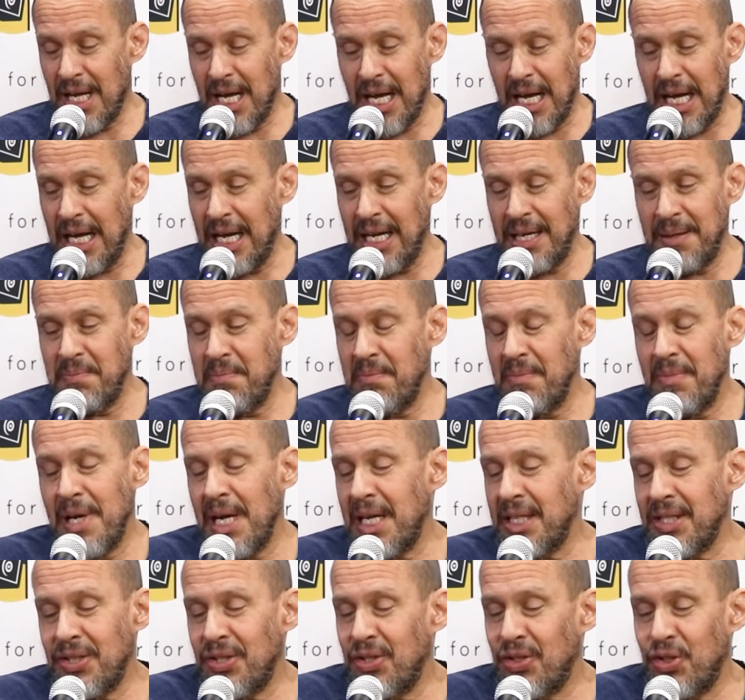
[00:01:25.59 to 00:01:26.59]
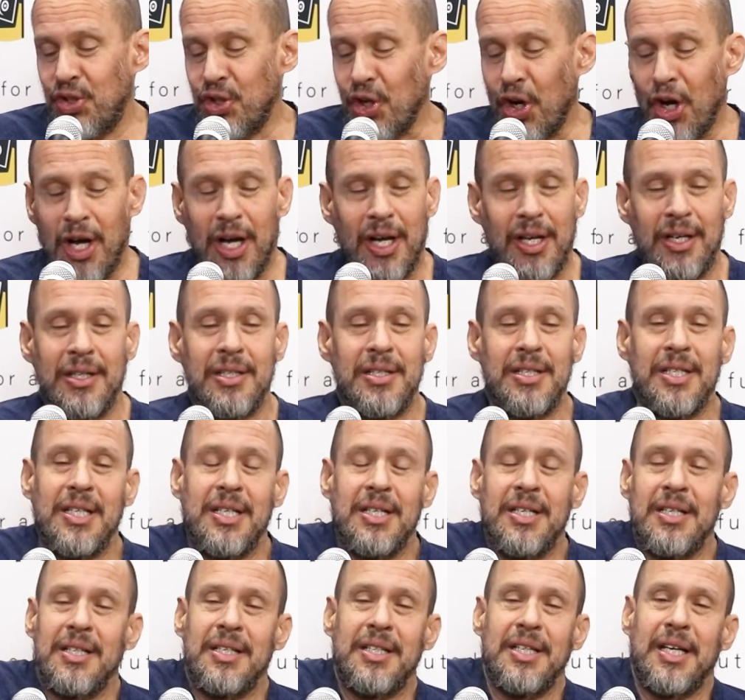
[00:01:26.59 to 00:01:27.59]
I met John,
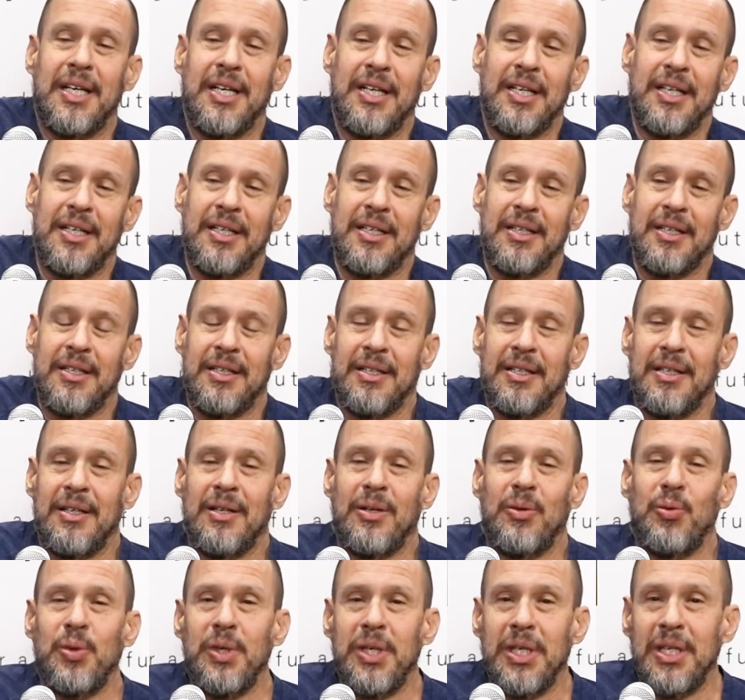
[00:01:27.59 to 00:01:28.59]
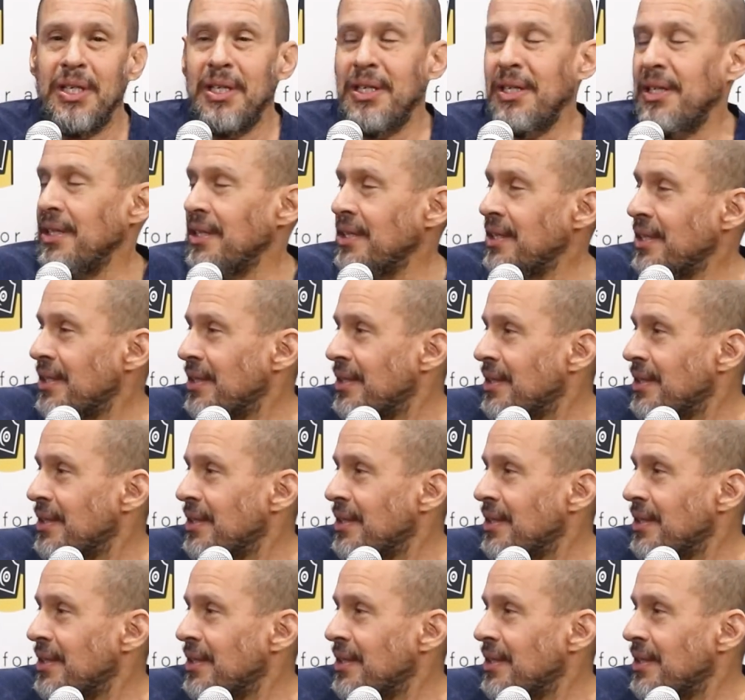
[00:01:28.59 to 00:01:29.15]
and we